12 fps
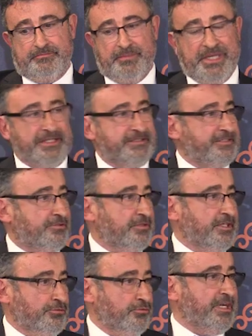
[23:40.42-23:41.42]
means
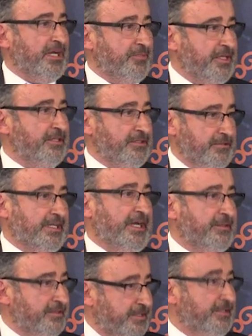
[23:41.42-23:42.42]
to come in the
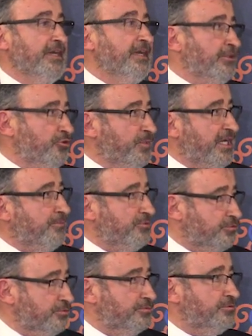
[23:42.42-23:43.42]
country to be
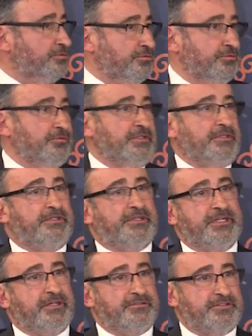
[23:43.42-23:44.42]
able to
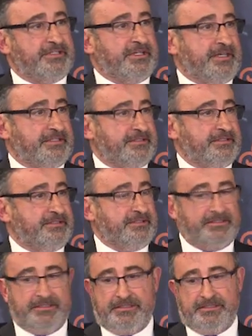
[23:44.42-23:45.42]
reconstruct
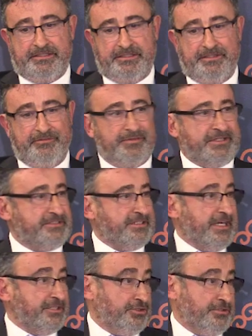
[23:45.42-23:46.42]

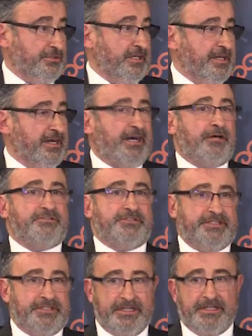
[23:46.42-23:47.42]
infrastructure,
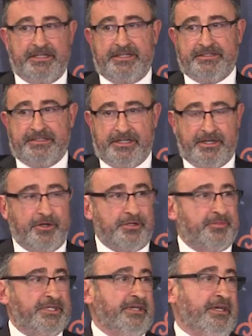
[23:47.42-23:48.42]
housing, and
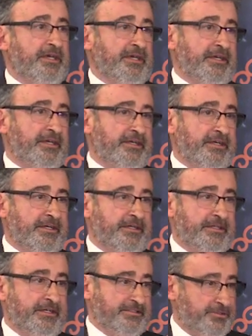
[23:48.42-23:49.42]
economy
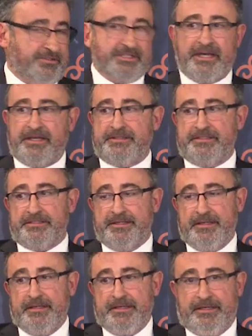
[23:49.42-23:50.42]
and society.
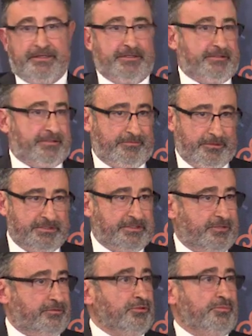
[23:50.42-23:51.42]

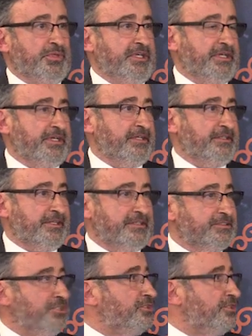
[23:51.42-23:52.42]
There could be a
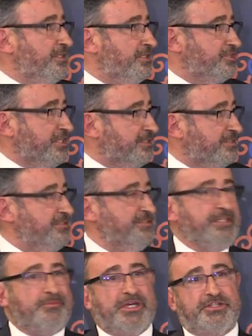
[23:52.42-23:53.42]
transitional
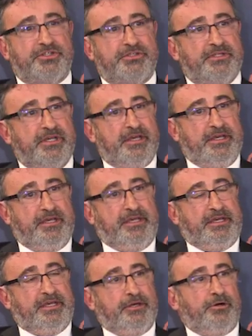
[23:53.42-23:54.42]
justice dimension.
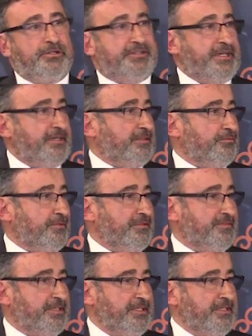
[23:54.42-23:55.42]
All that
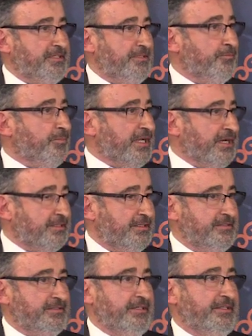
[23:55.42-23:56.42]
we've seen it in
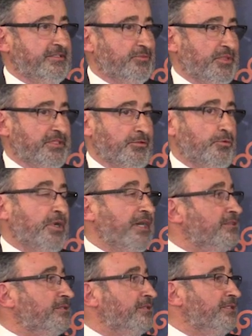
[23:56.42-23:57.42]
practice and has been
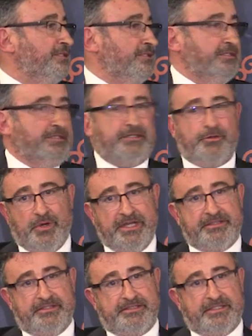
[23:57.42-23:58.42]
quite
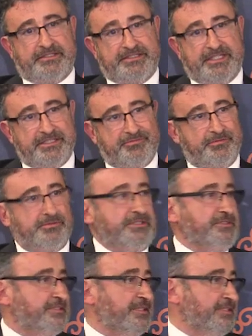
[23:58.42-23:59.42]
successful
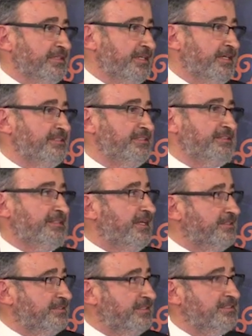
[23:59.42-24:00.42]
in certain cases,
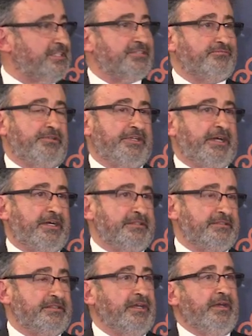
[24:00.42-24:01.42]
less successful in
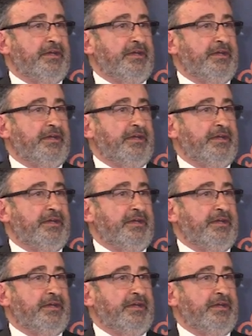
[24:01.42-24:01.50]
others.